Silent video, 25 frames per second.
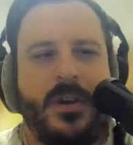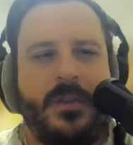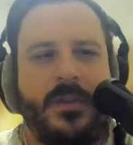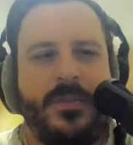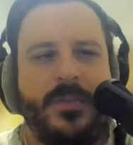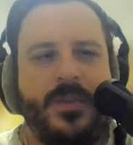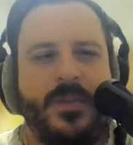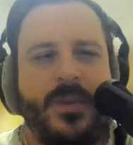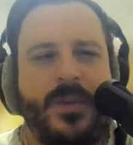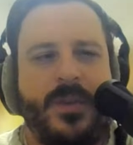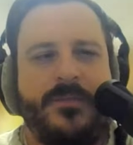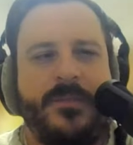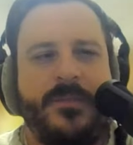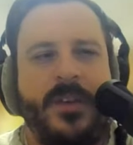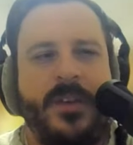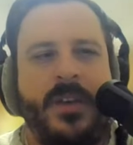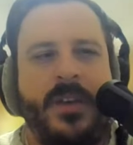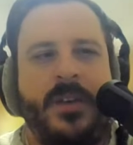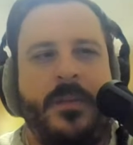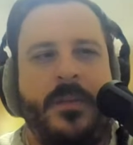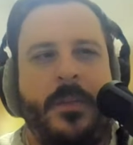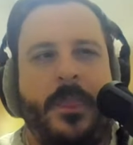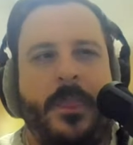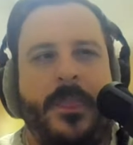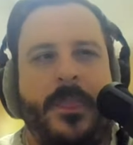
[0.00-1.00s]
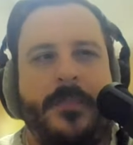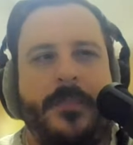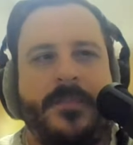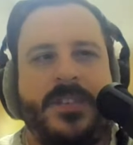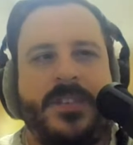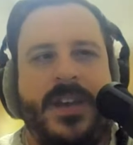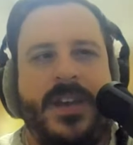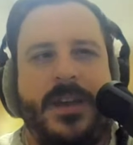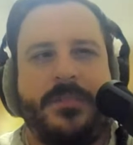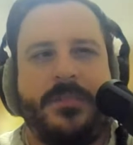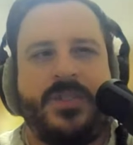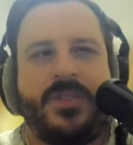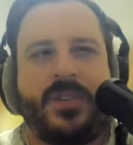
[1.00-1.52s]
You have
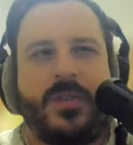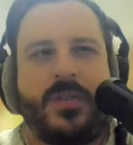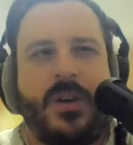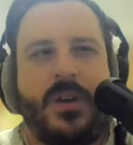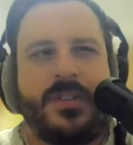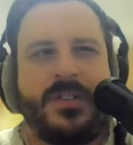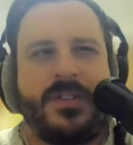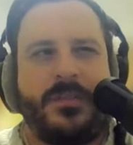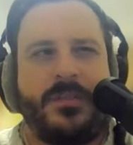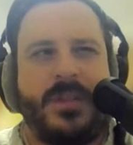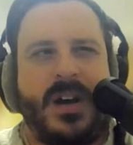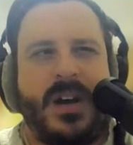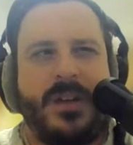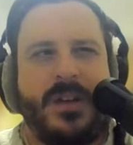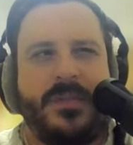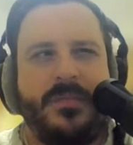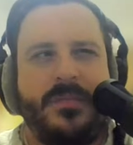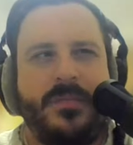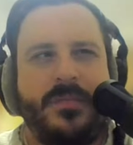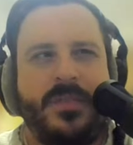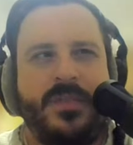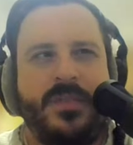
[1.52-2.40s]
tabs across the bottom.